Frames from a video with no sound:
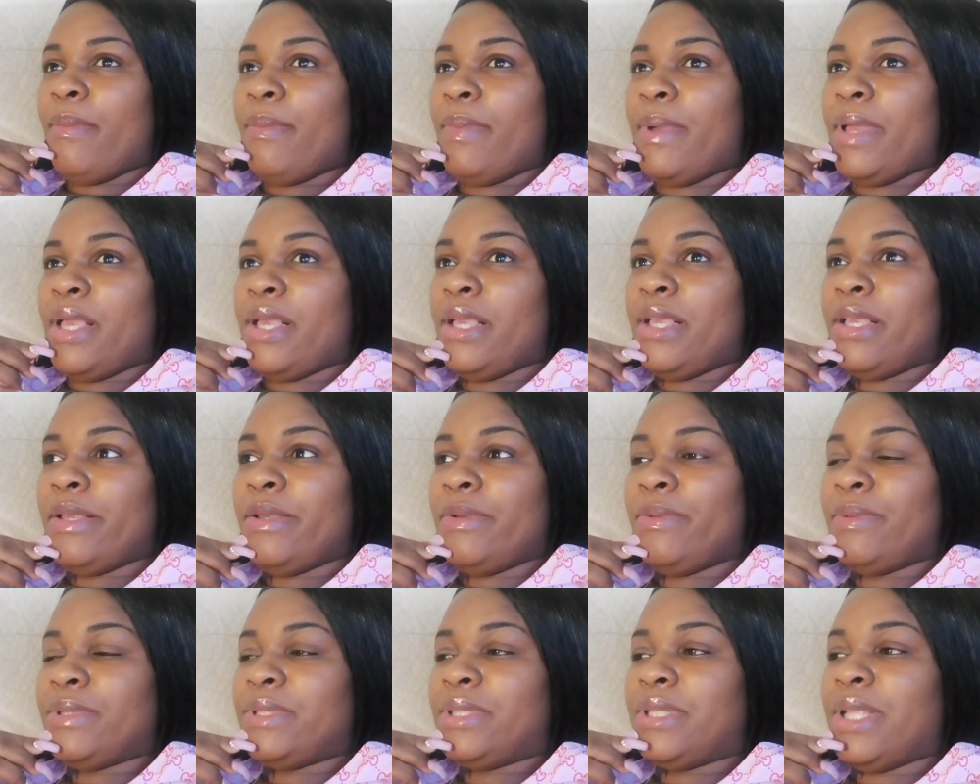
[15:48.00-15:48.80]
they
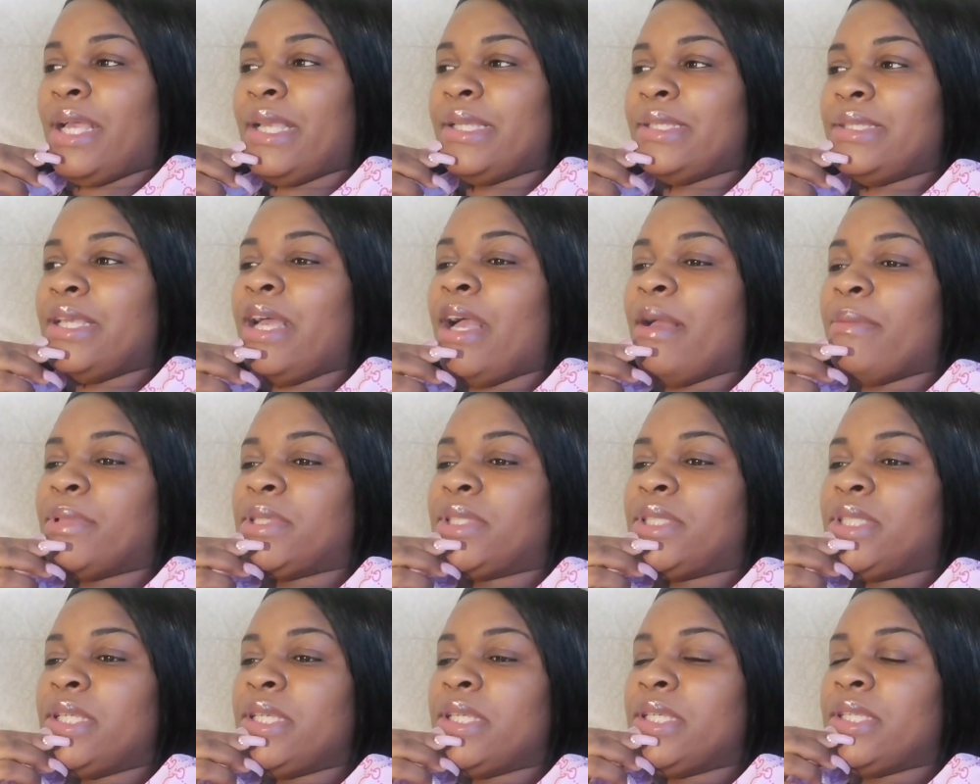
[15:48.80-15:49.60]
was like time
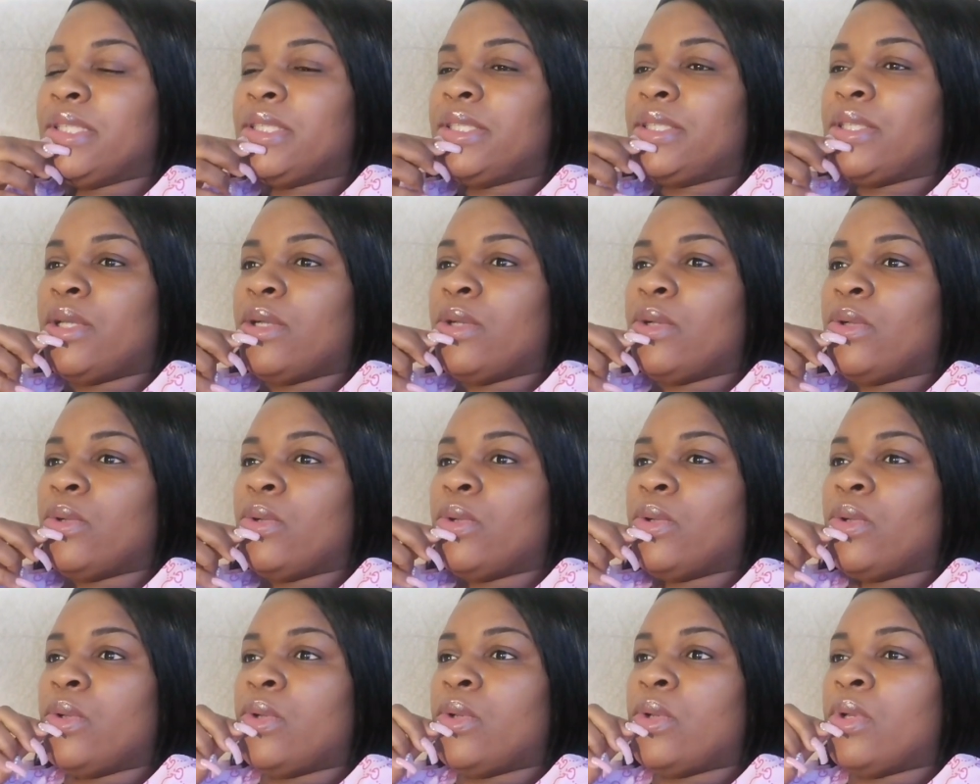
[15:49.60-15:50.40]
is ticking
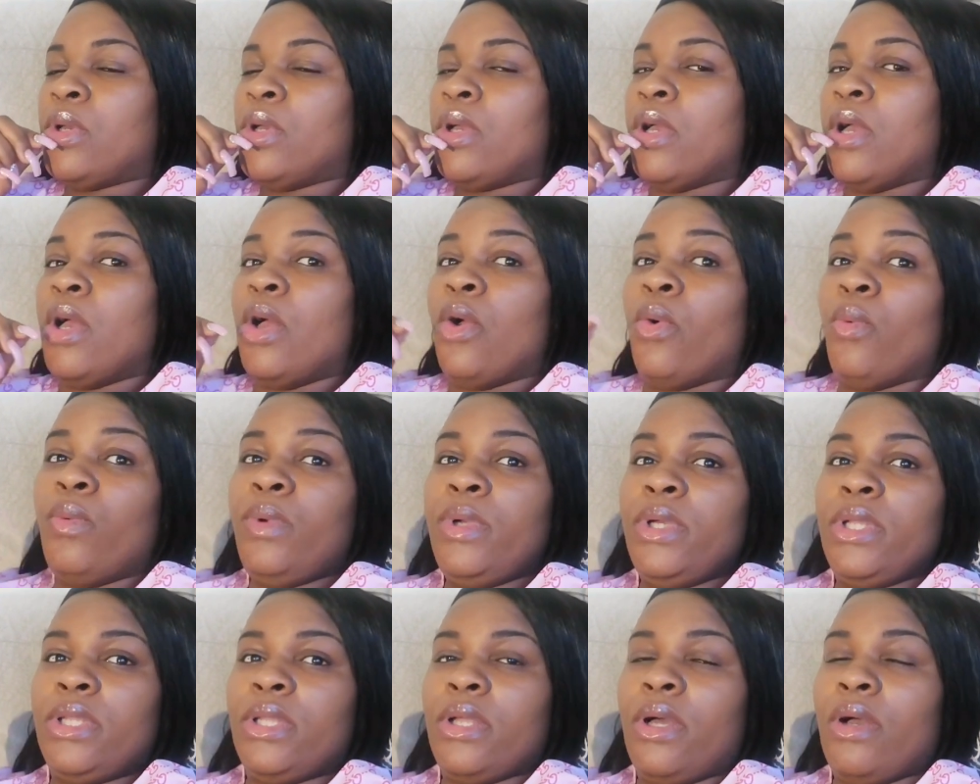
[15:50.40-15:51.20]
so
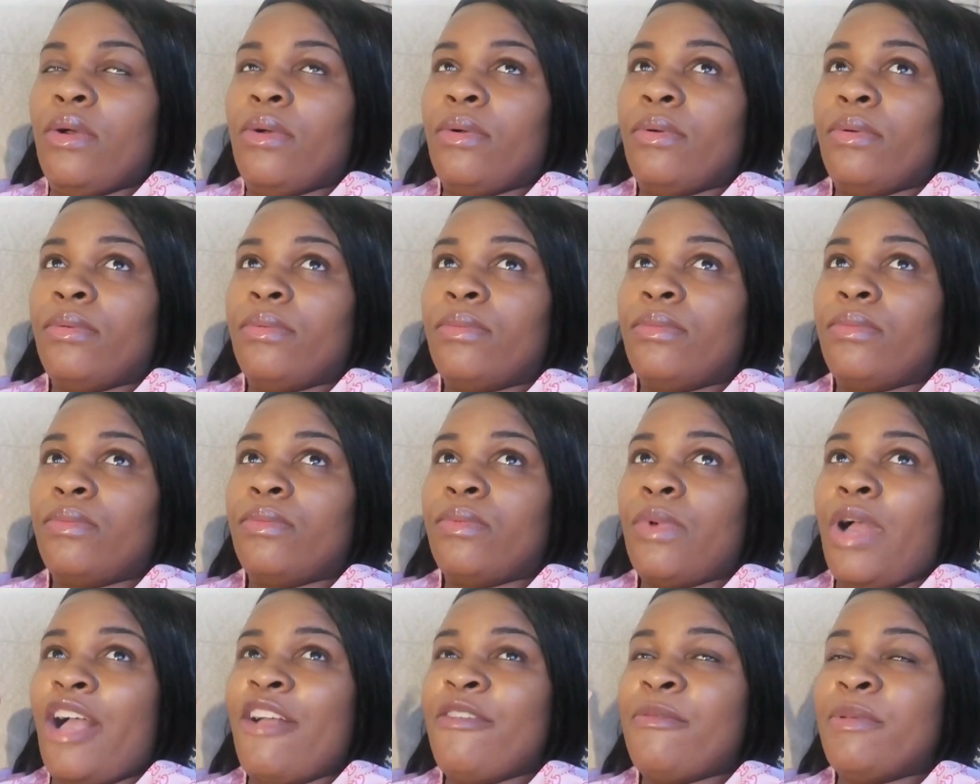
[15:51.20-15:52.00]
we don't
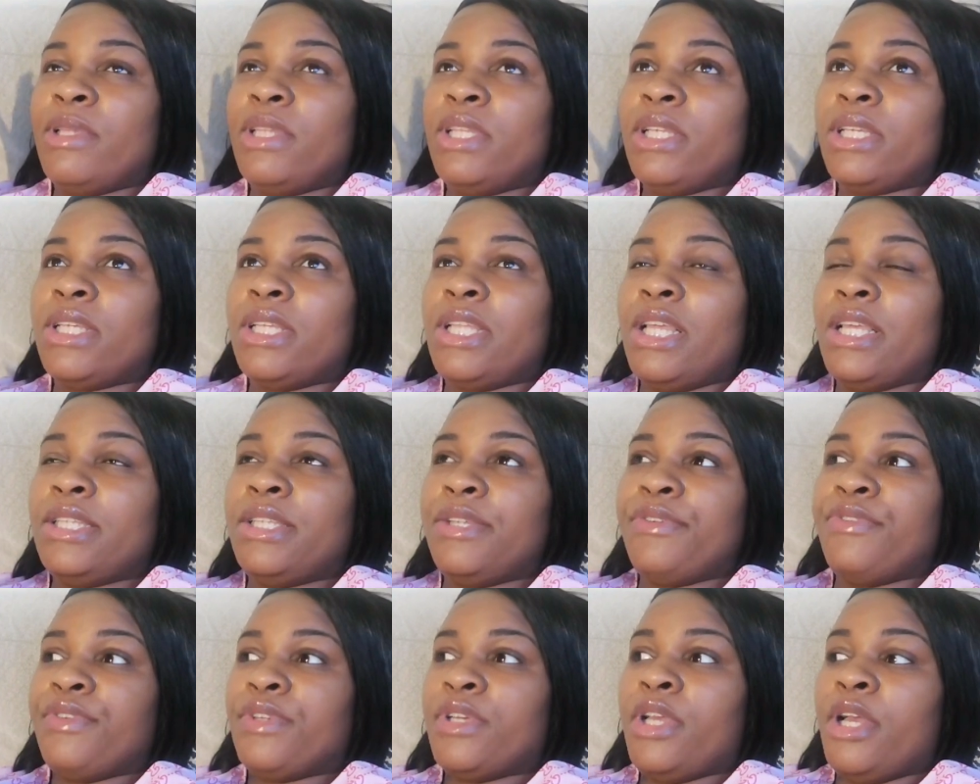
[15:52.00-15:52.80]
I've been looking at
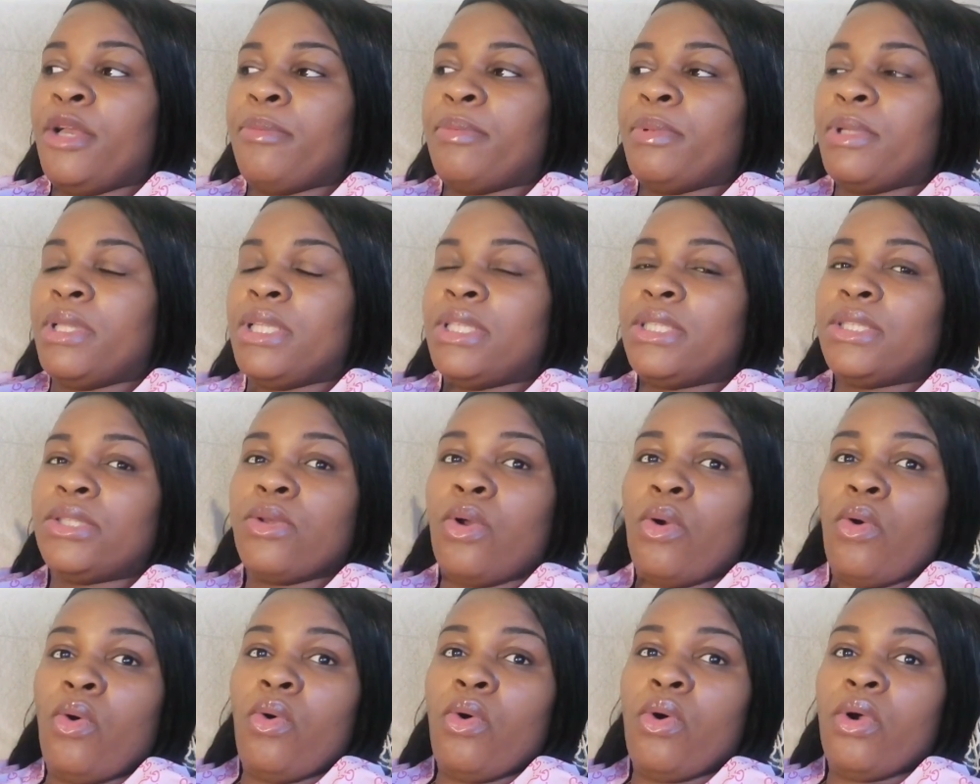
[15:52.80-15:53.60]
different companies
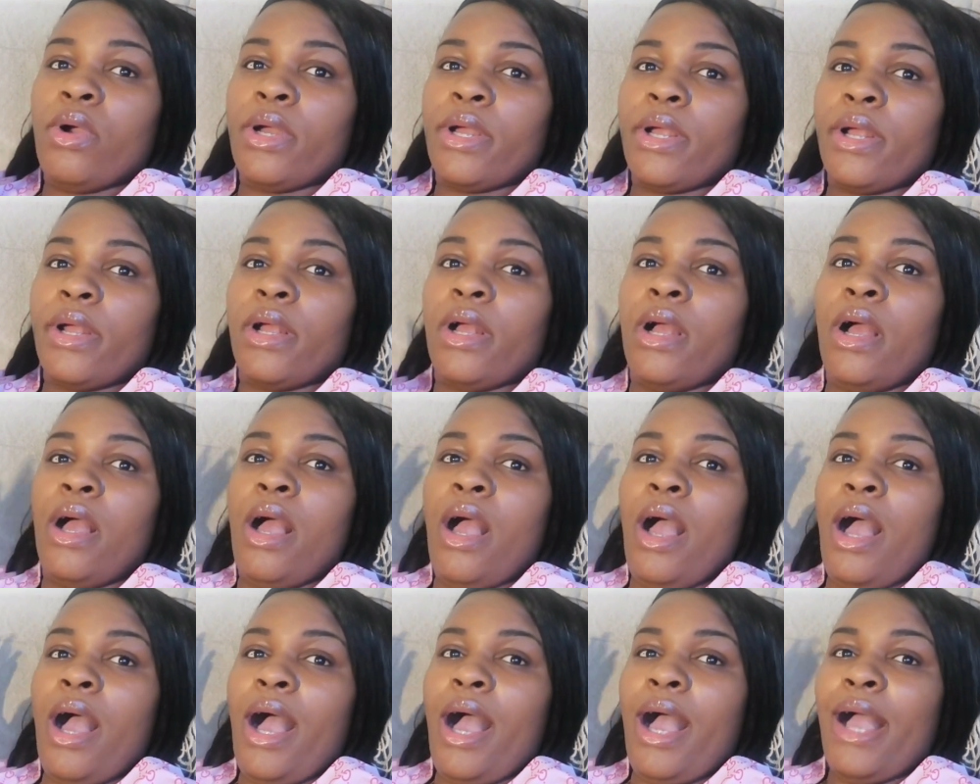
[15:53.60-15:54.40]
or
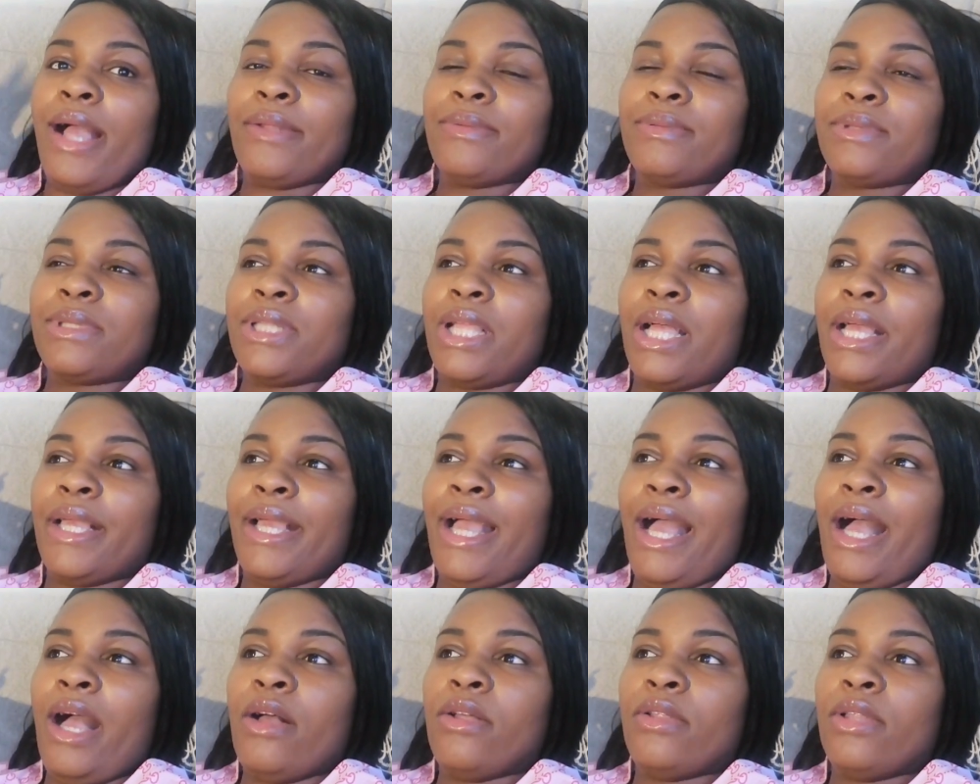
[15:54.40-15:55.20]
I was like,
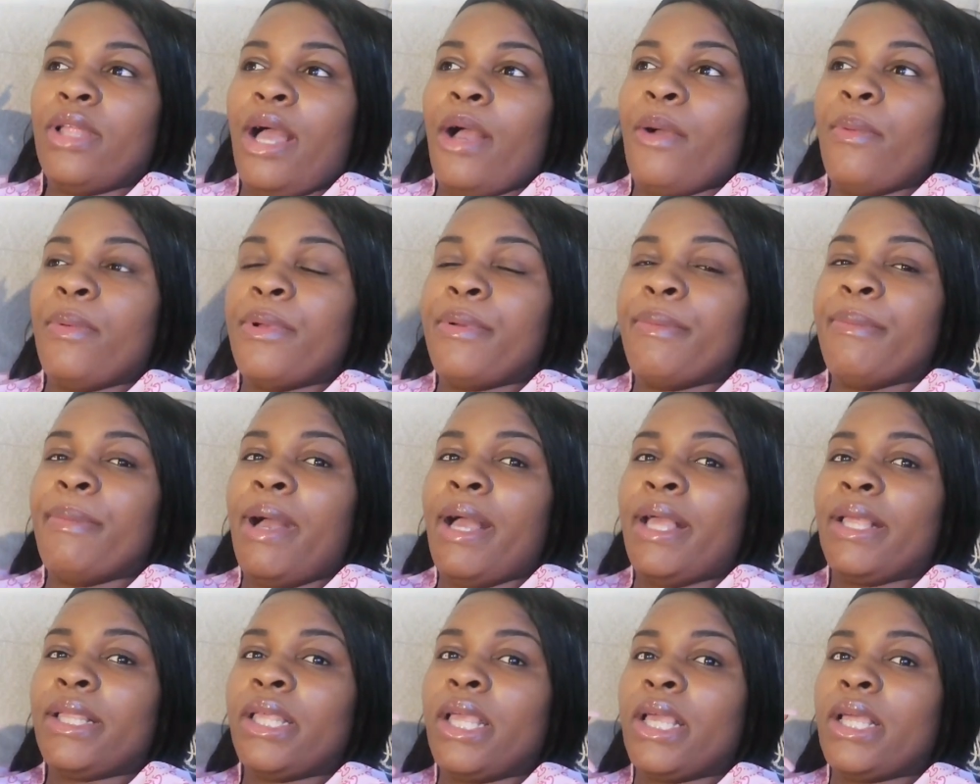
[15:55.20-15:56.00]
I, I wouldn't
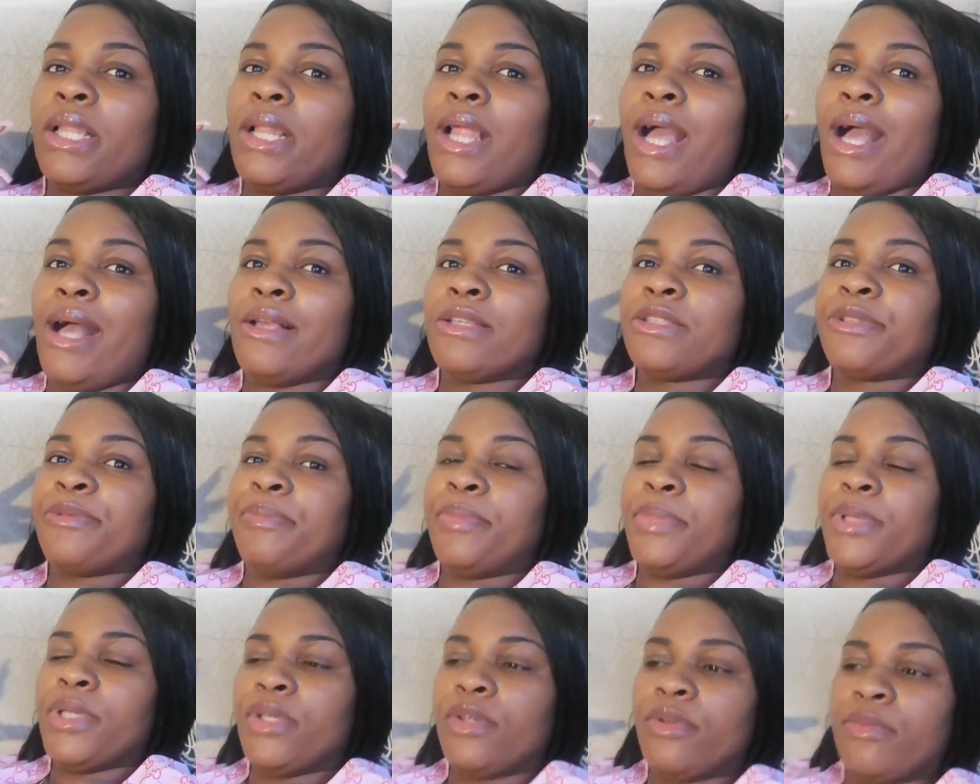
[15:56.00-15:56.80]
mind getting a house
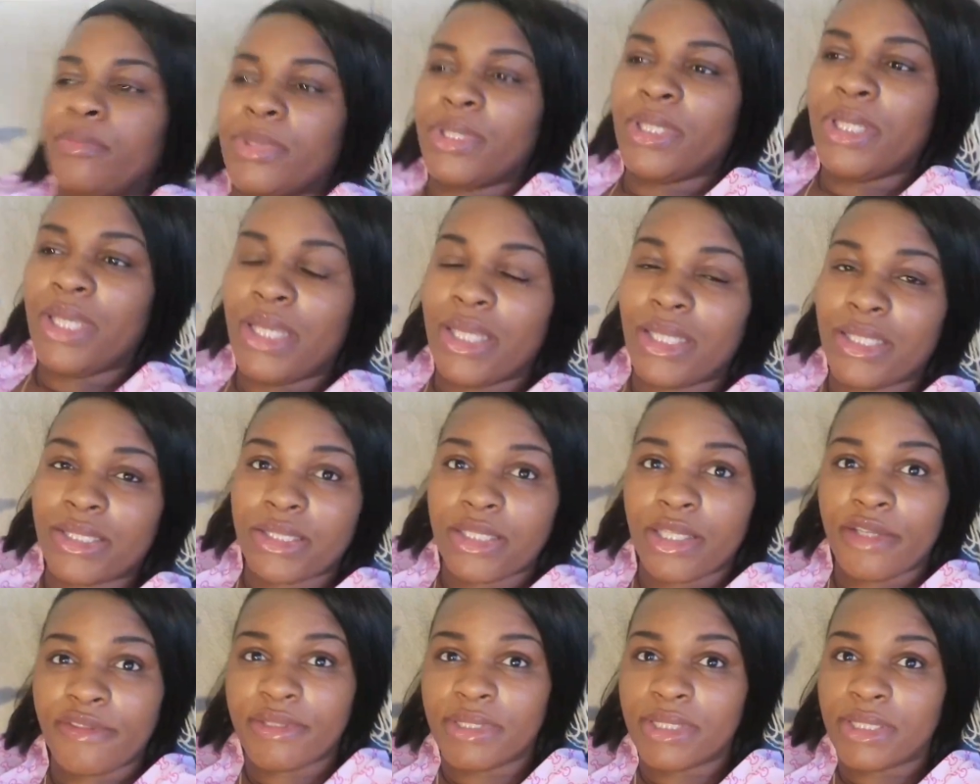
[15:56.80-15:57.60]
built because
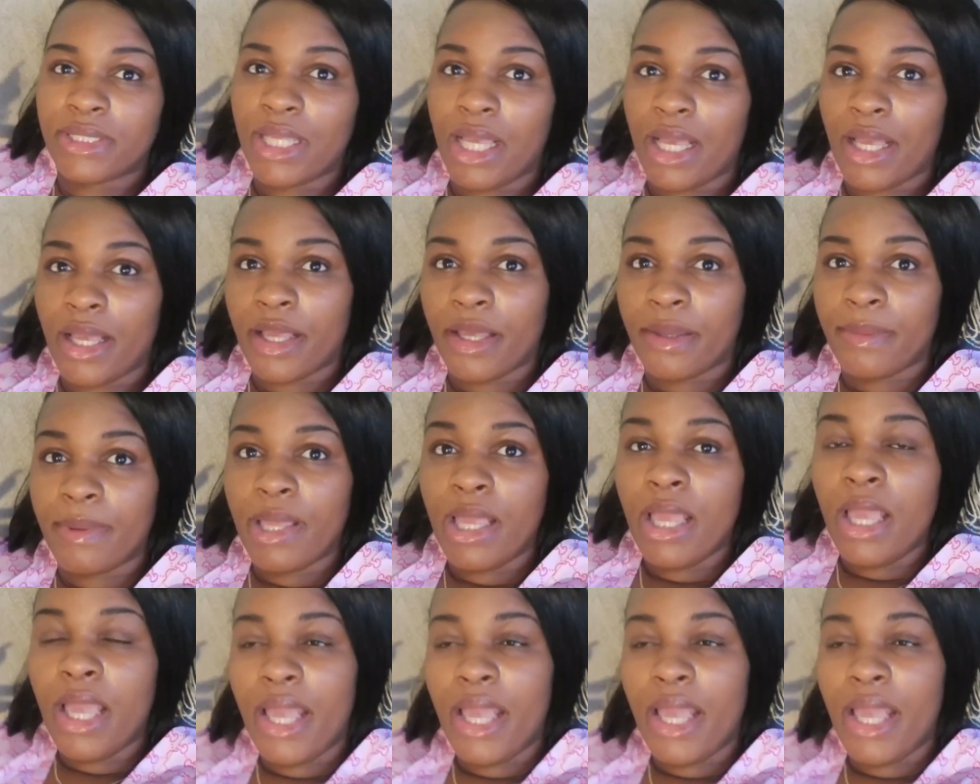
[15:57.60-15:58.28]
of the time.